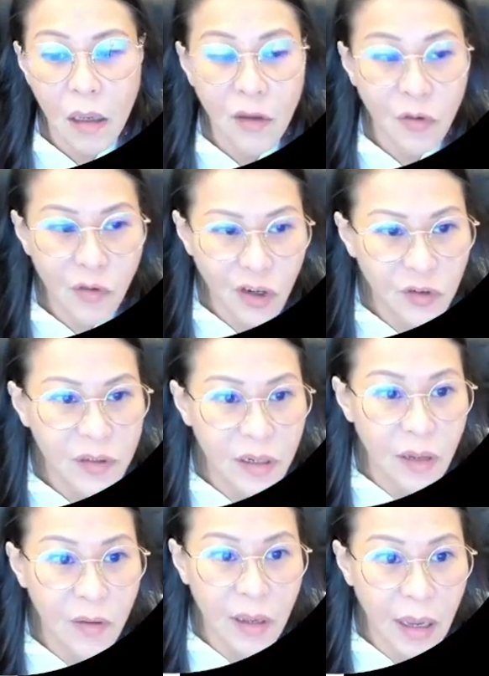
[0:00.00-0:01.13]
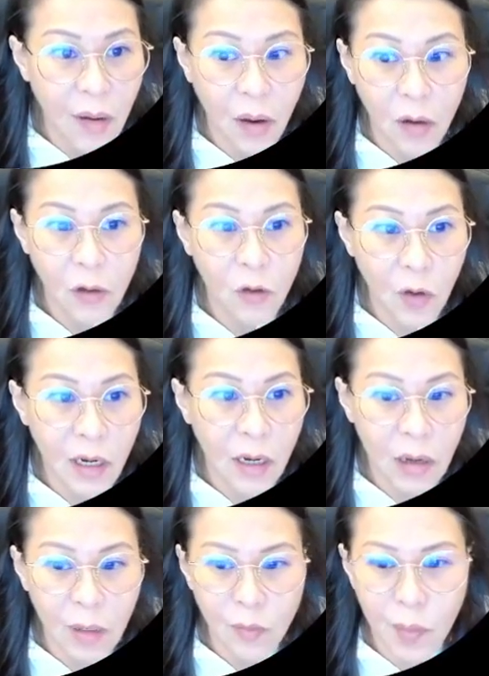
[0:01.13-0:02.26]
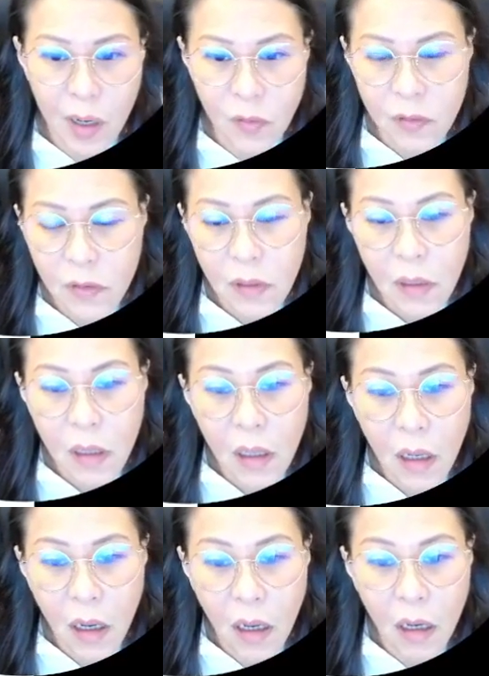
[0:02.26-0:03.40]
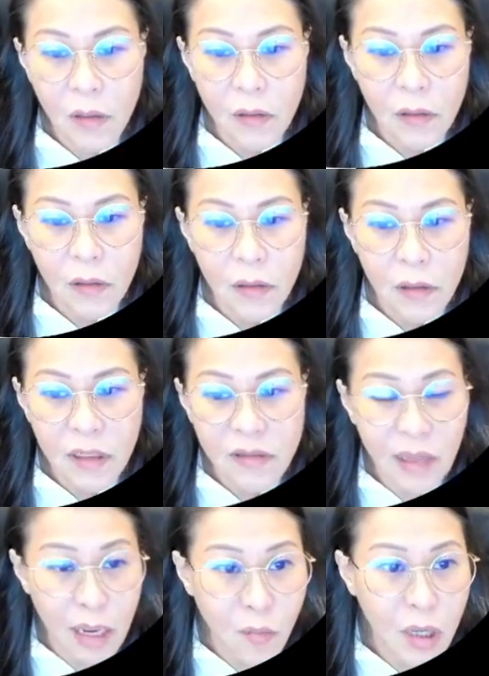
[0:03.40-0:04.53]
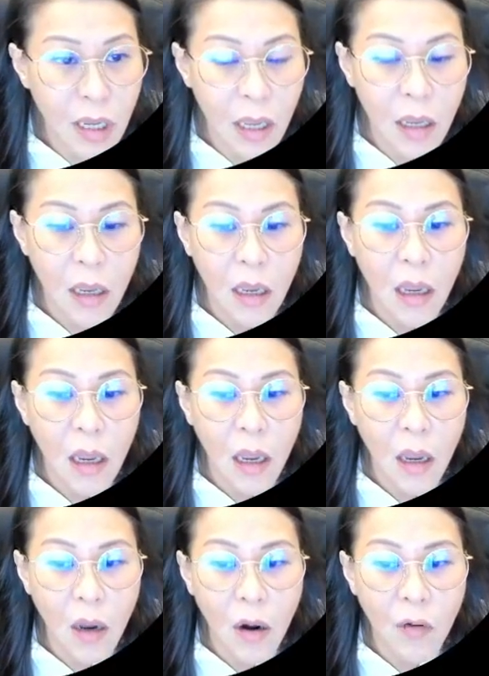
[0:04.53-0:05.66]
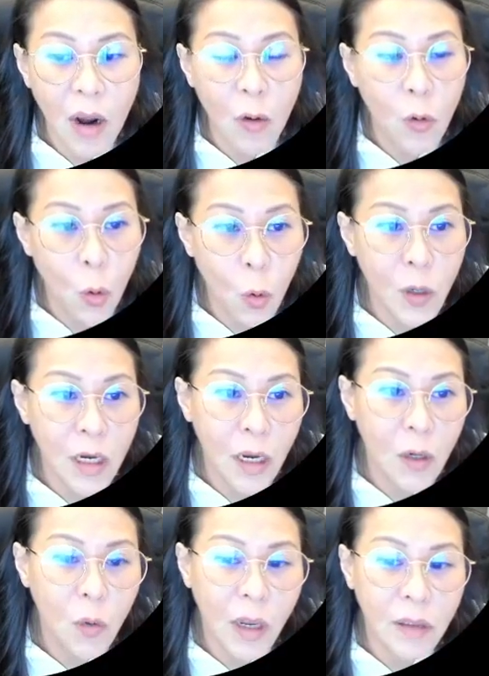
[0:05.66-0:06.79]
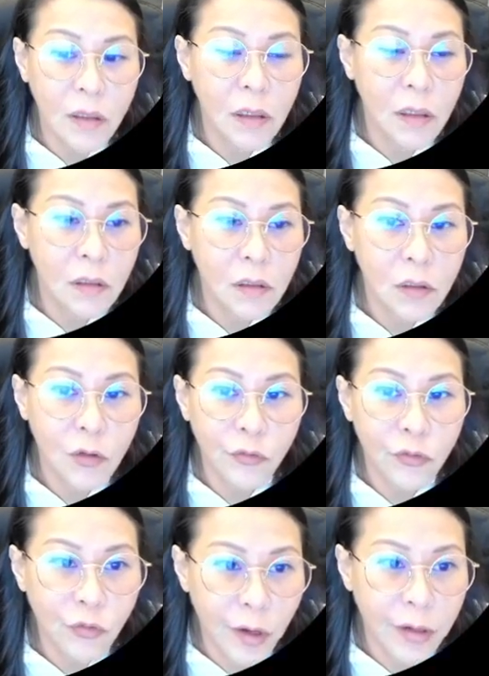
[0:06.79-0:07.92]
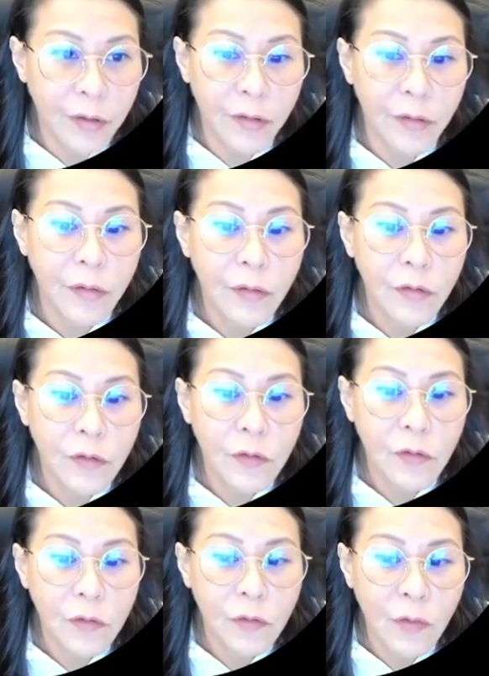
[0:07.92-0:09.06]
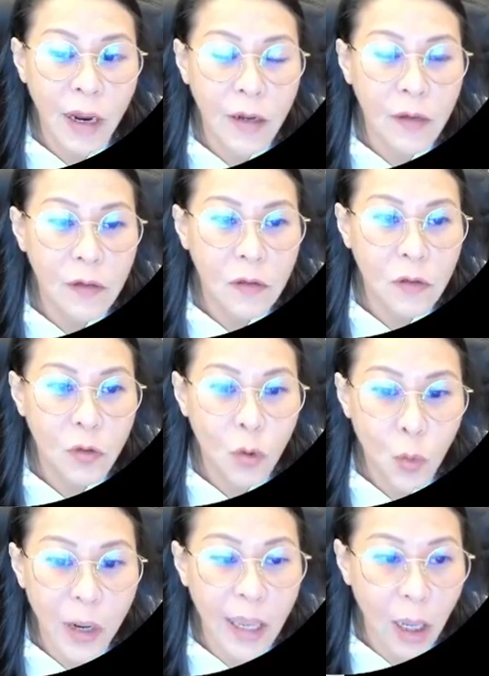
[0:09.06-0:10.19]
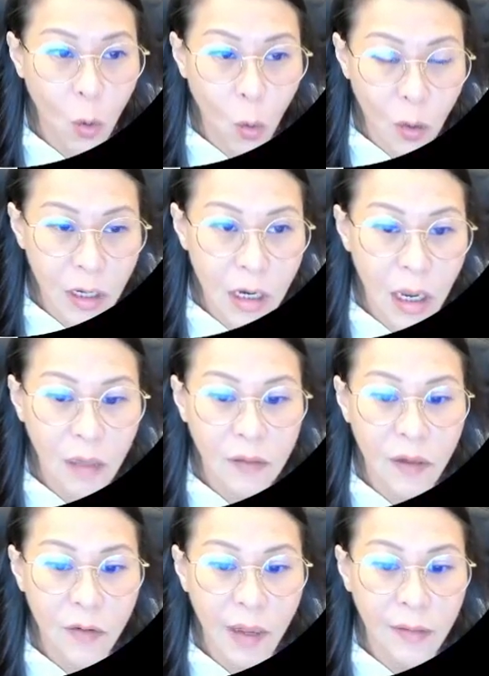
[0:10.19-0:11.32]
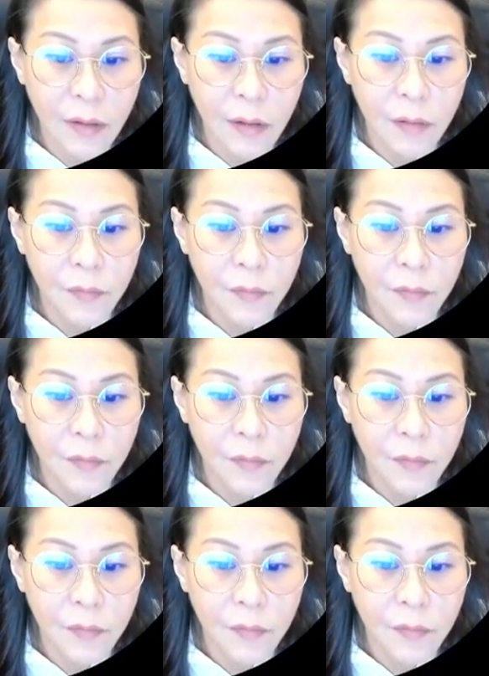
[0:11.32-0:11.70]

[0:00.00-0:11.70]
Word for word: ah you register then you can come you don't anyhow come to my house uh, this timing ah right I will go in and look at the trade right so when can go in I'll tell you enter